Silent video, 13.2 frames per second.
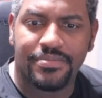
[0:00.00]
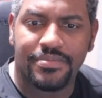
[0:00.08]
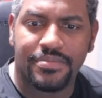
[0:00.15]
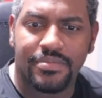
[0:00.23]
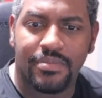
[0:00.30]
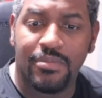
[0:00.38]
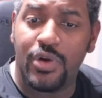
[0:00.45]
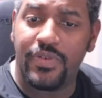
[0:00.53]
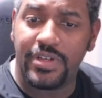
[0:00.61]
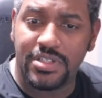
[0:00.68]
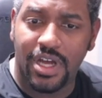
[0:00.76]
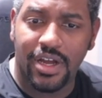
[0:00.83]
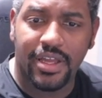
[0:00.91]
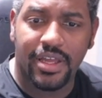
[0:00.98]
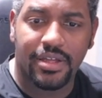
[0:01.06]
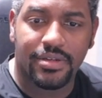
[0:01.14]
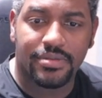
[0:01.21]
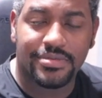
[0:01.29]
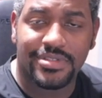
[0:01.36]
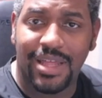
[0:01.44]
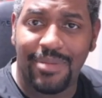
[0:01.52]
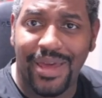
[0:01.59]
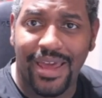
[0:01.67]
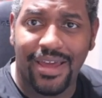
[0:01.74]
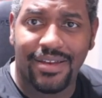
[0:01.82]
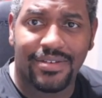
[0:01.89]
Moving target. It's not
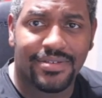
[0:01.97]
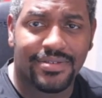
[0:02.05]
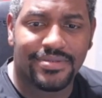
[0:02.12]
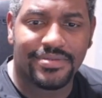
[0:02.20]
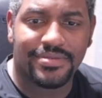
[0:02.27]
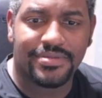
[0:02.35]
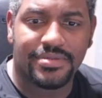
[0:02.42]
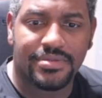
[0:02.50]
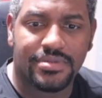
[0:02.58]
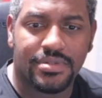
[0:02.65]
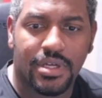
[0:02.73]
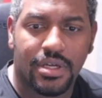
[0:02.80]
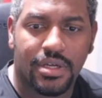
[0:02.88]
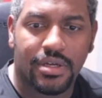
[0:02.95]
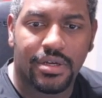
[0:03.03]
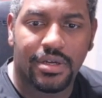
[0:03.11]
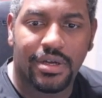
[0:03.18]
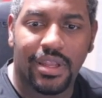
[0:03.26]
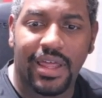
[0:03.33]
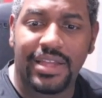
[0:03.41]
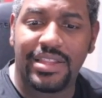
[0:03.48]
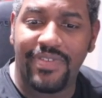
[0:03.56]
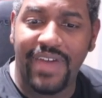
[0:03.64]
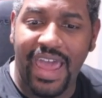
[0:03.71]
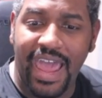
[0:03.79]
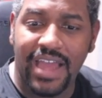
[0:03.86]
bad. Collective
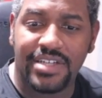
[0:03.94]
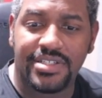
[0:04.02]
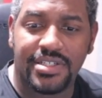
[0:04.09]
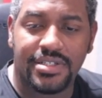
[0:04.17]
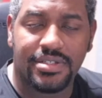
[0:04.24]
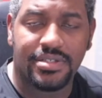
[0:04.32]
action.